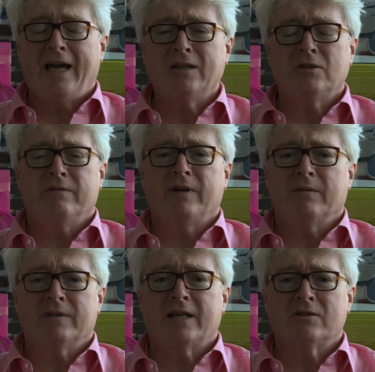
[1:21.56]
I actually
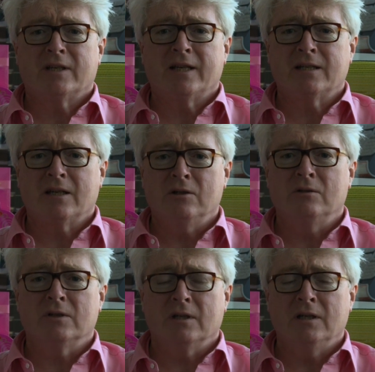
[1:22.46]
find that actually getting
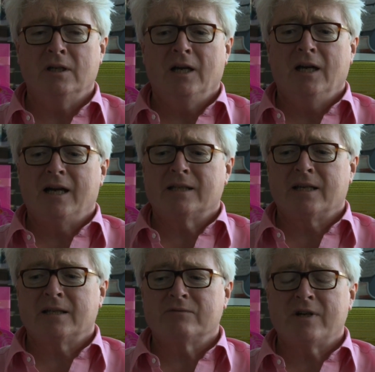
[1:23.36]
older as
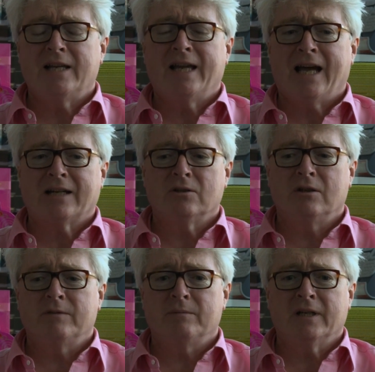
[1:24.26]
getting really hacked
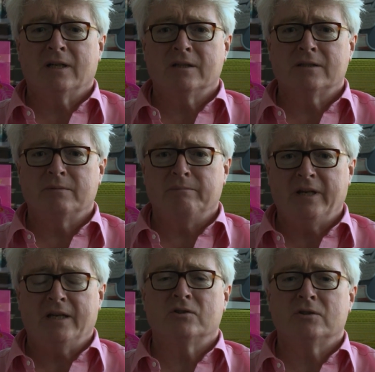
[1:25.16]
off at being asked to
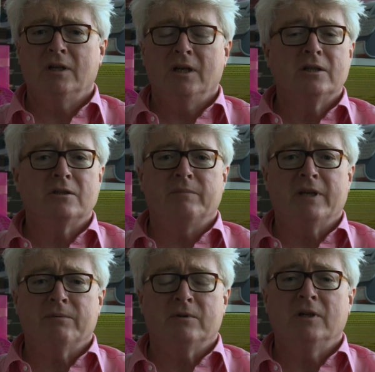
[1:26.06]
pitch to
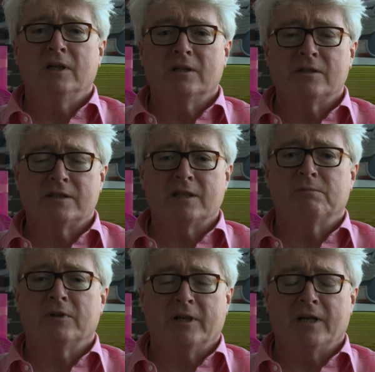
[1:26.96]
people
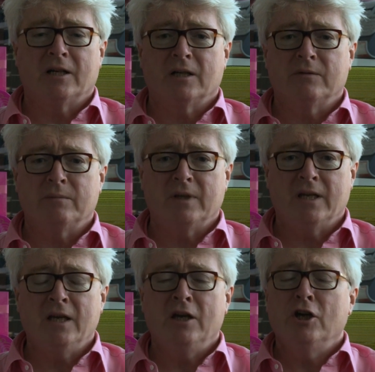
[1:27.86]
considerably younger than
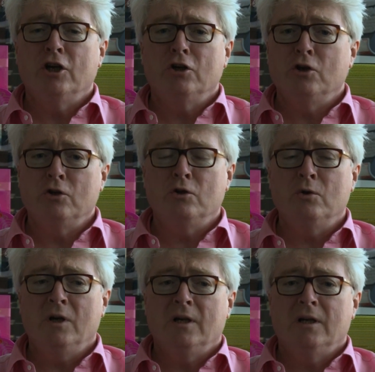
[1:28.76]
me
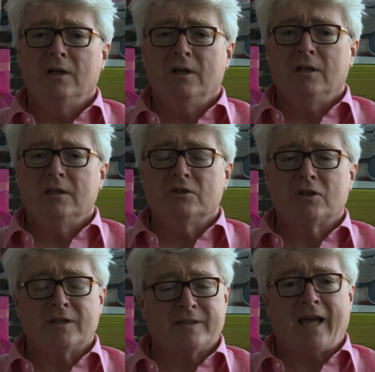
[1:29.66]
who
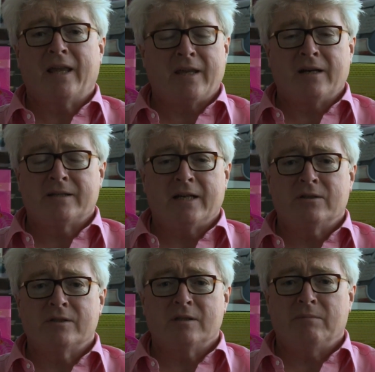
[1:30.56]
just sat there as
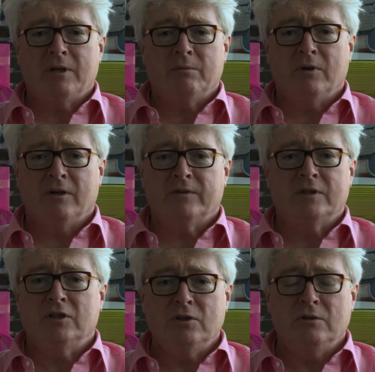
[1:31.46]
agency people
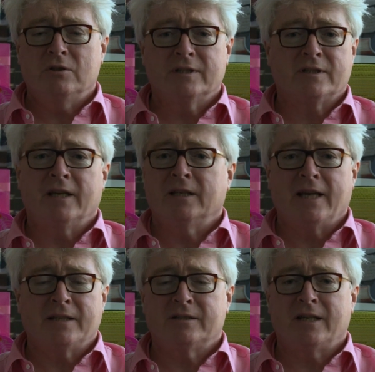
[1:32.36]
often do, just going,
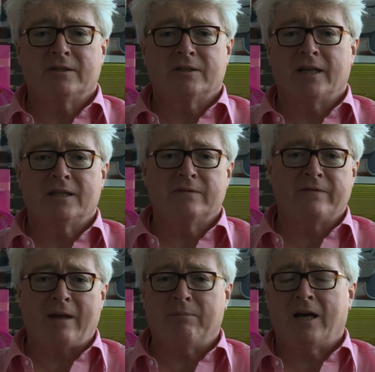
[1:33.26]
yes, yes, yes,
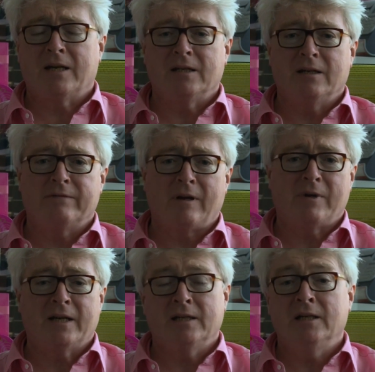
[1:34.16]
fab idea, fab
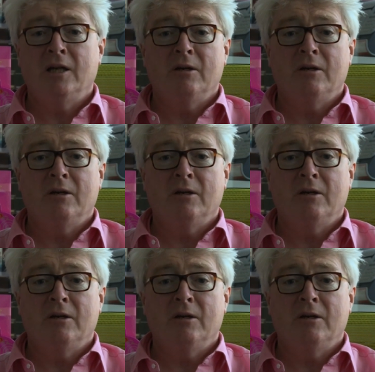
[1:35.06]
idea,